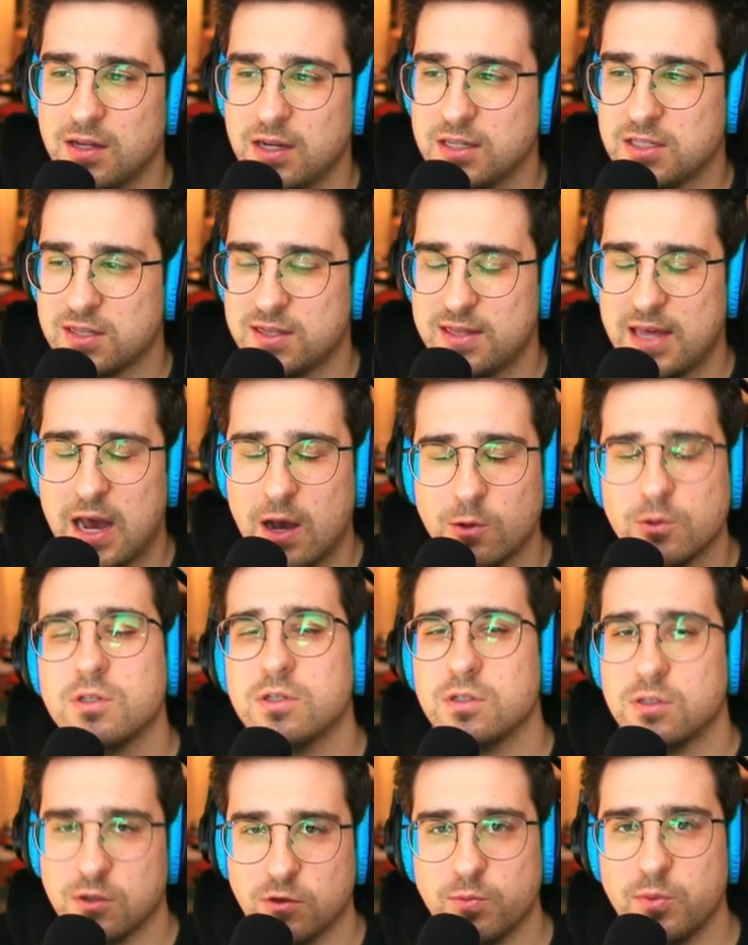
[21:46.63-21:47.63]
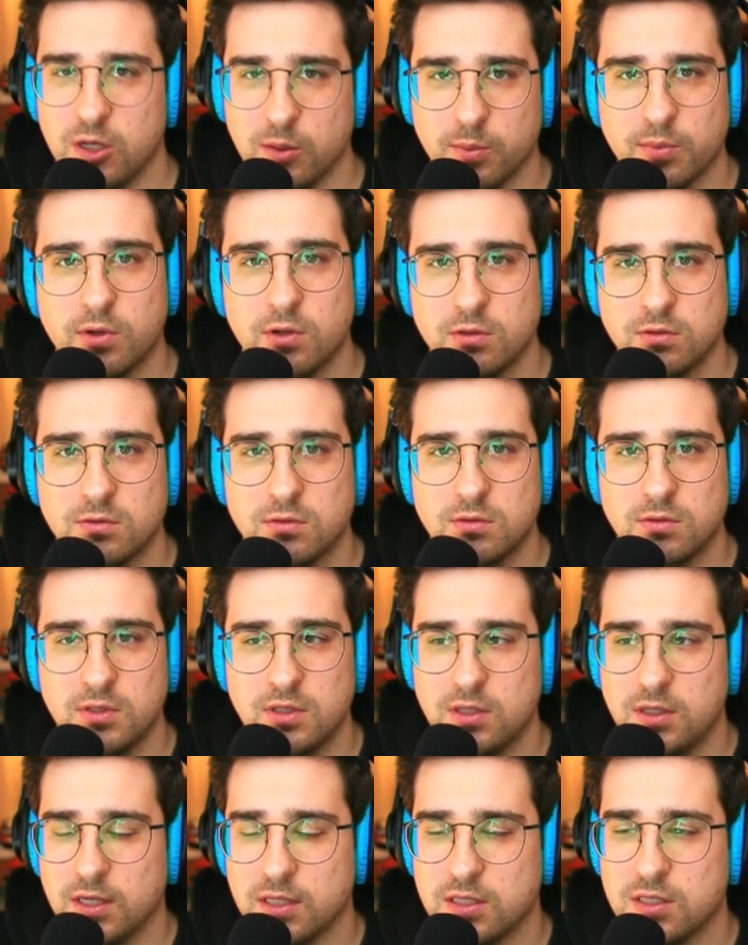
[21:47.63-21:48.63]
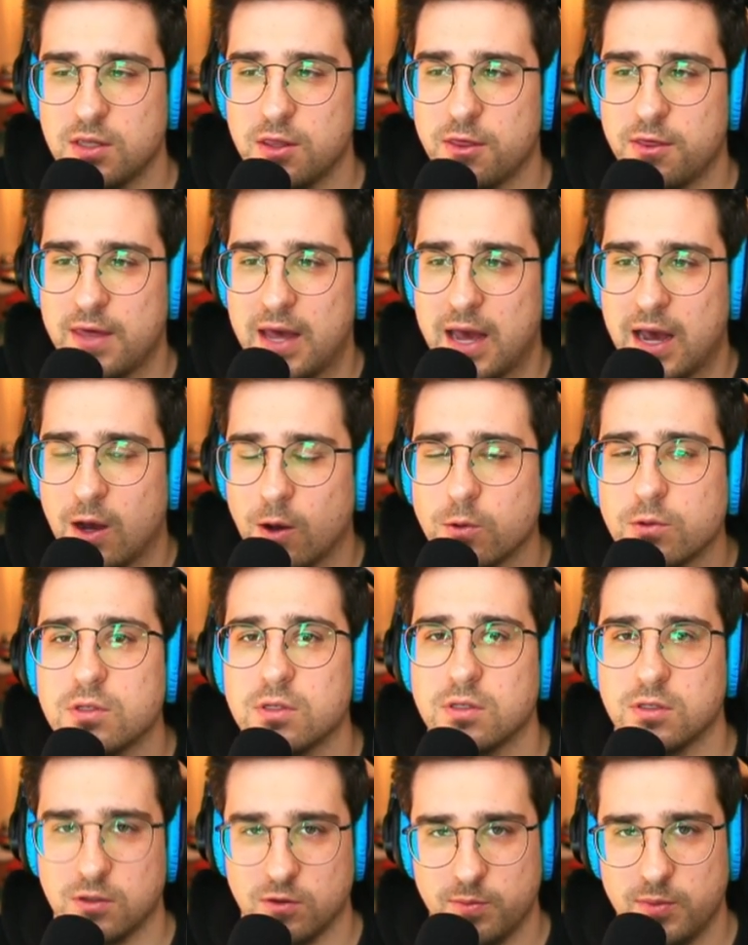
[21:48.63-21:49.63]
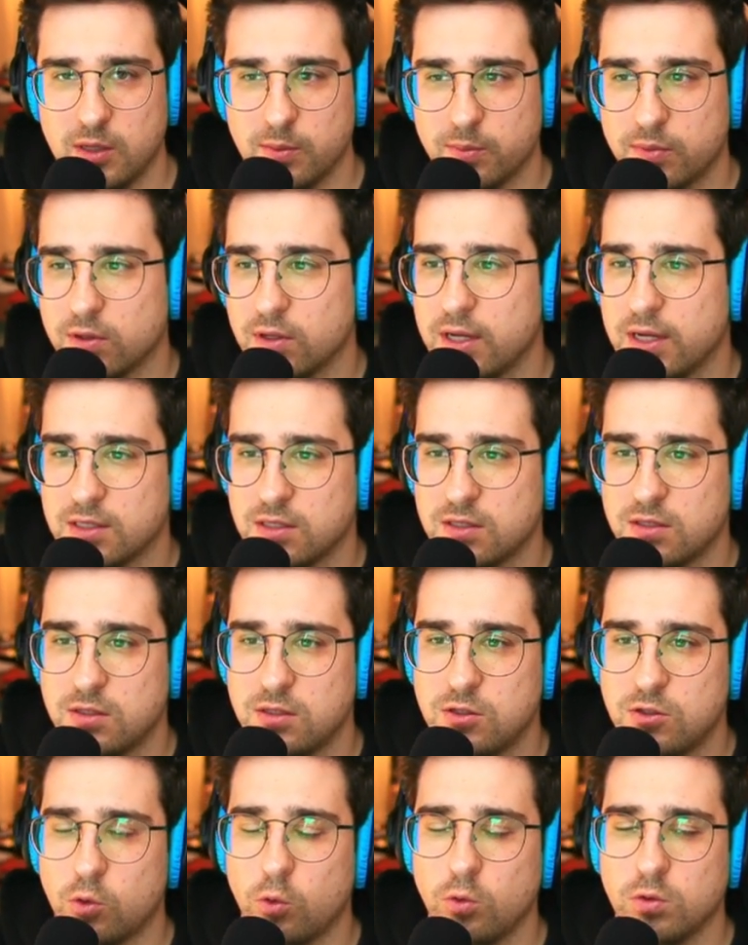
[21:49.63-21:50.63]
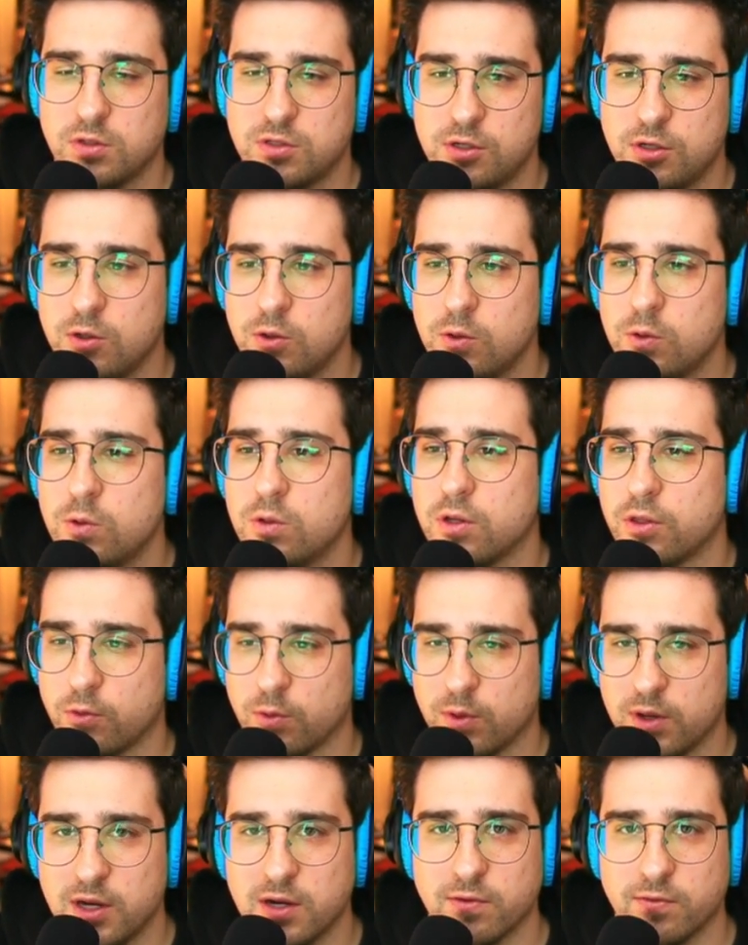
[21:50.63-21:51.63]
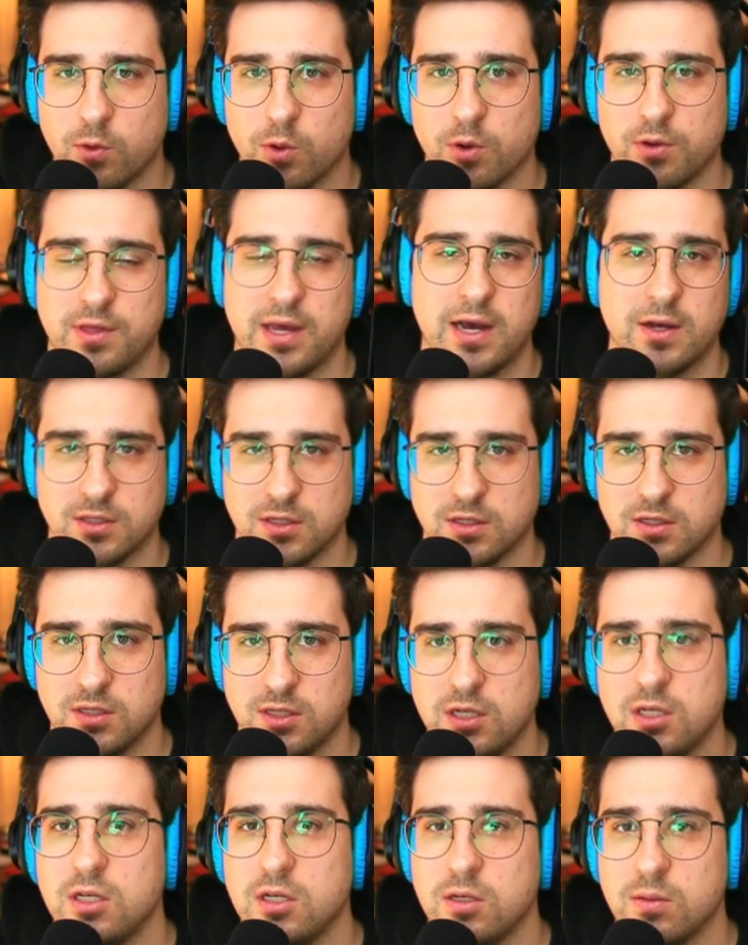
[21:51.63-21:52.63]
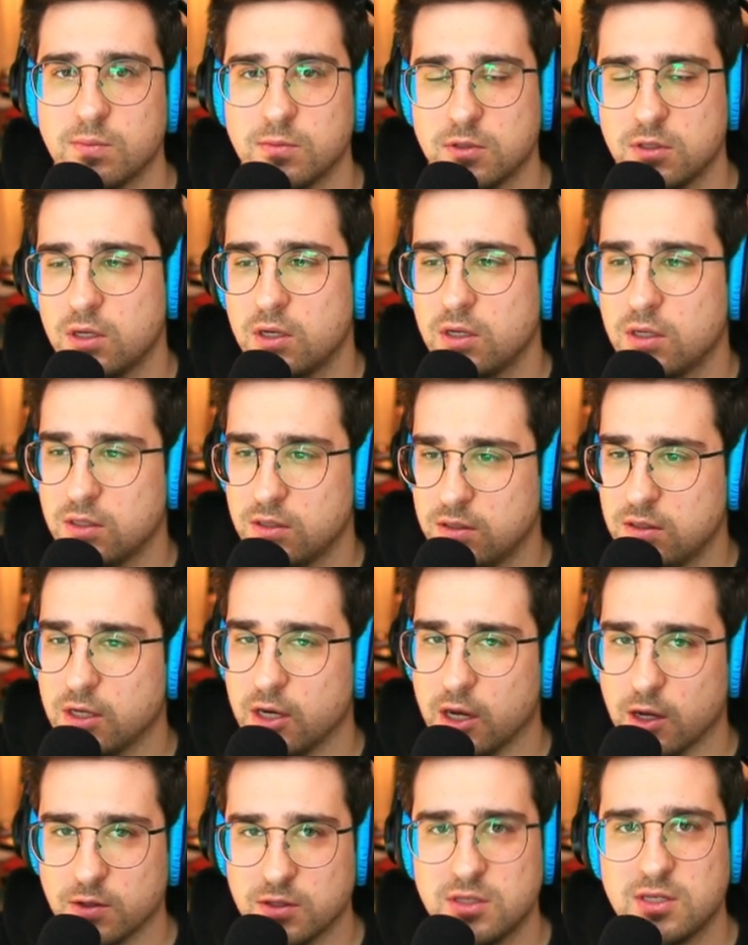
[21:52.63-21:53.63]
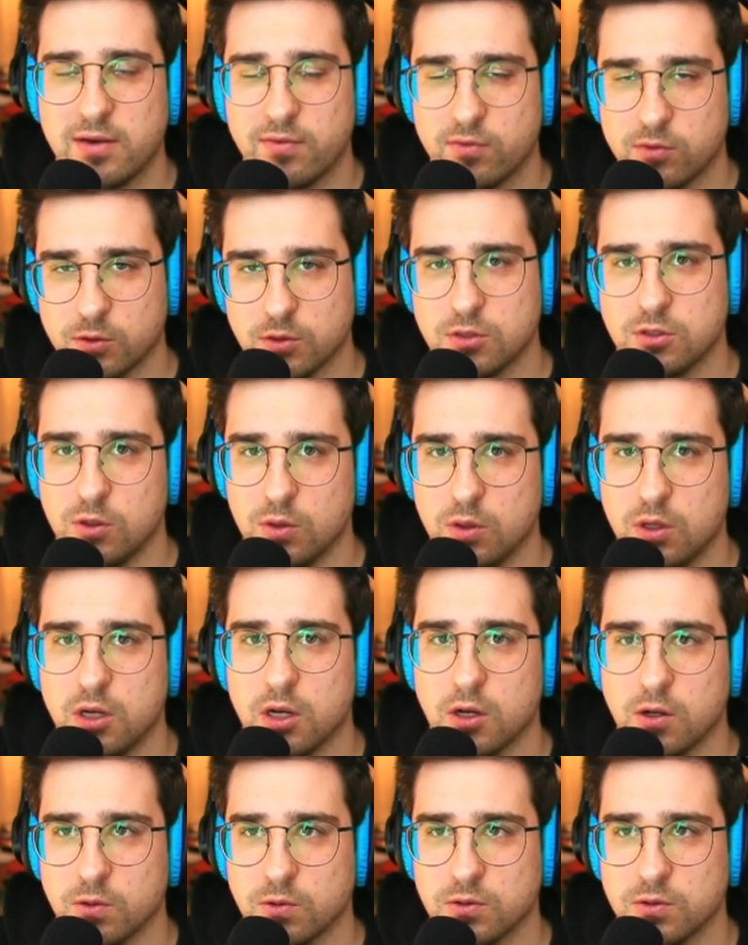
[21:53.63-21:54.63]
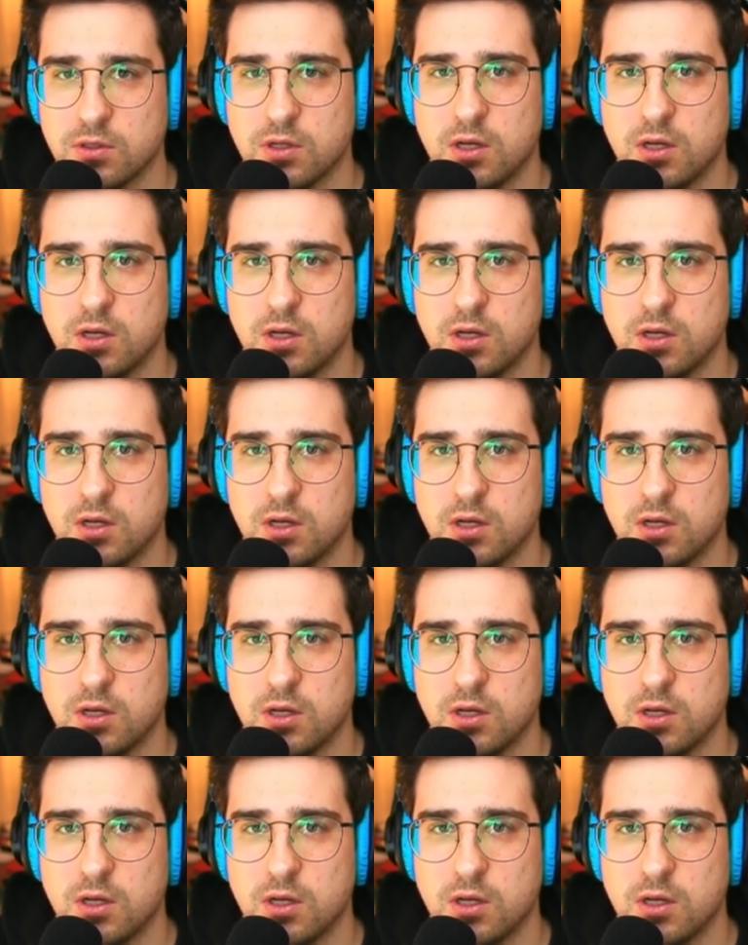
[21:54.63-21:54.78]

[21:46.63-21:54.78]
thousands of people. It's thousands of people. It's 2,000 to 3,000 to 4,000 teams, several studios